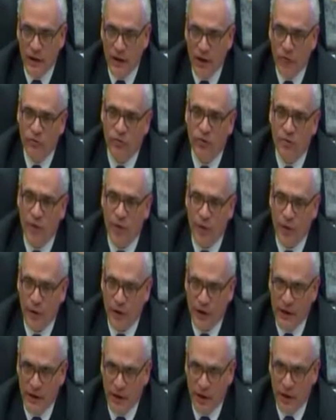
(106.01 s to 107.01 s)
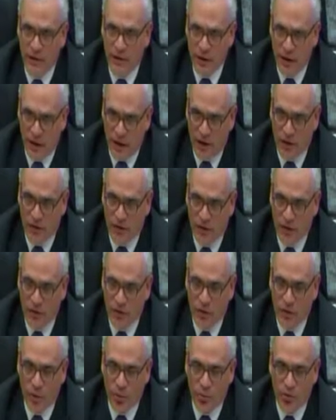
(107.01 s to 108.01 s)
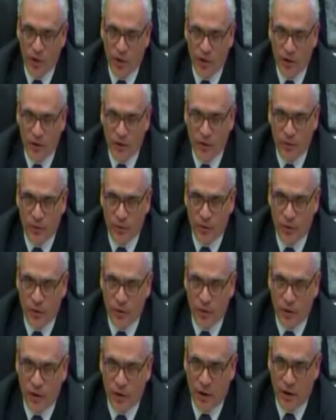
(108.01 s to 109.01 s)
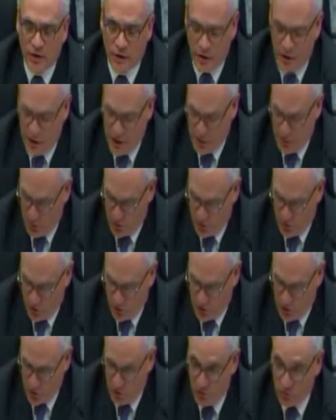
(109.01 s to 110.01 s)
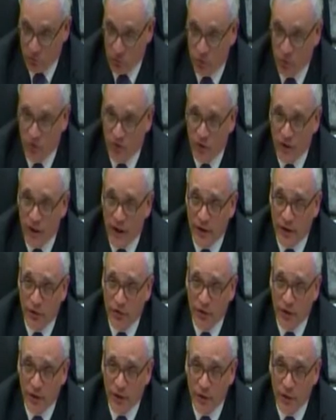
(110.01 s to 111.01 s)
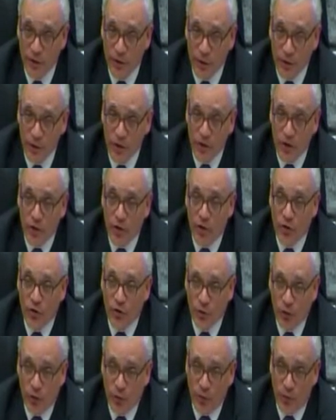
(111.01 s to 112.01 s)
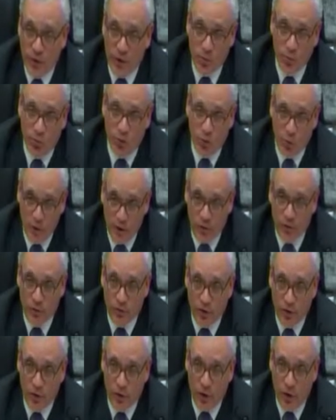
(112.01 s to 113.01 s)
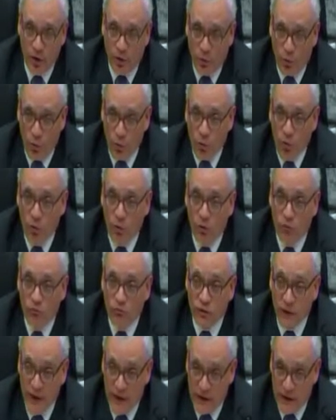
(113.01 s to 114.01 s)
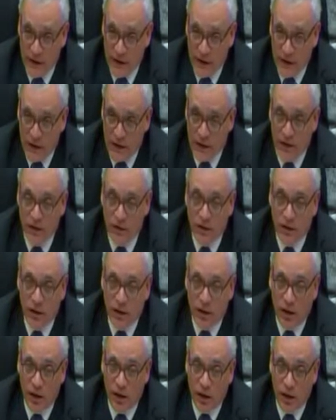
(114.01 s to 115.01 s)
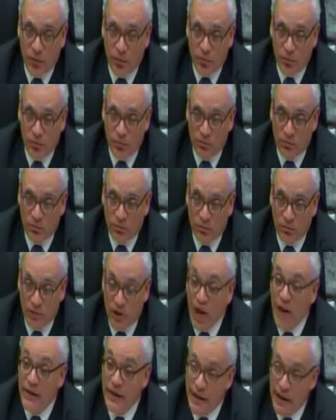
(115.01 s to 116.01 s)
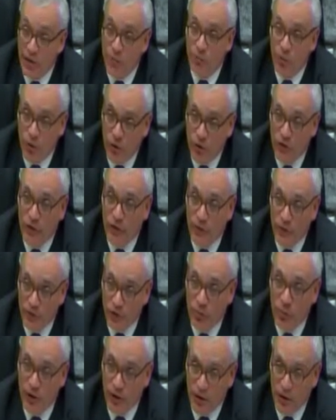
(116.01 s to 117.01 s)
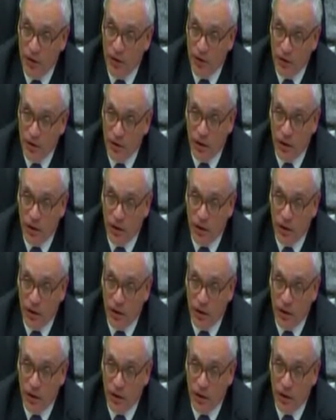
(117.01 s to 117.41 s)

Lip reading: down from 38 days prior to the ambush election rules last year. So employers are already behind the eight ball, so to speak,